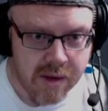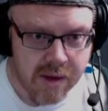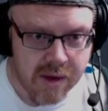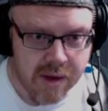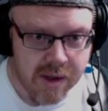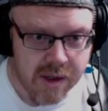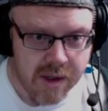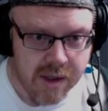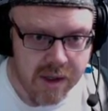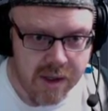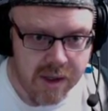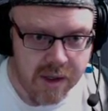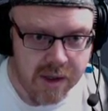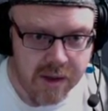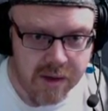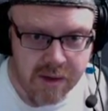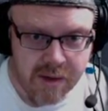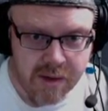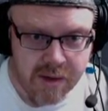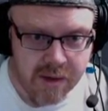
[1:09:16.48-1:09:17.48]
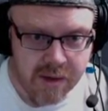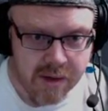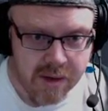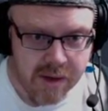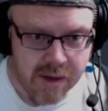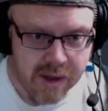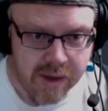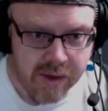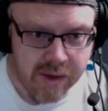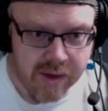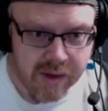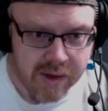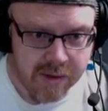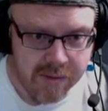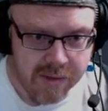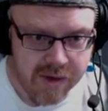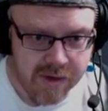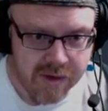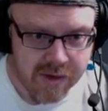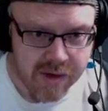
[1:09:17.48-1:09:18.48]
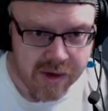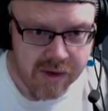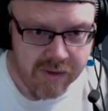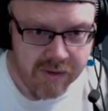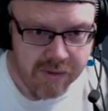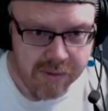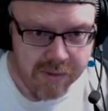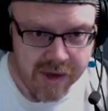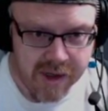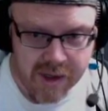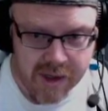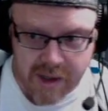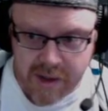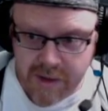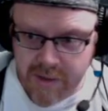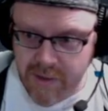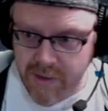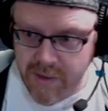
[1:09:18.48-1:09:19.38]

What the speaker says: Okay, so now this can be just current bar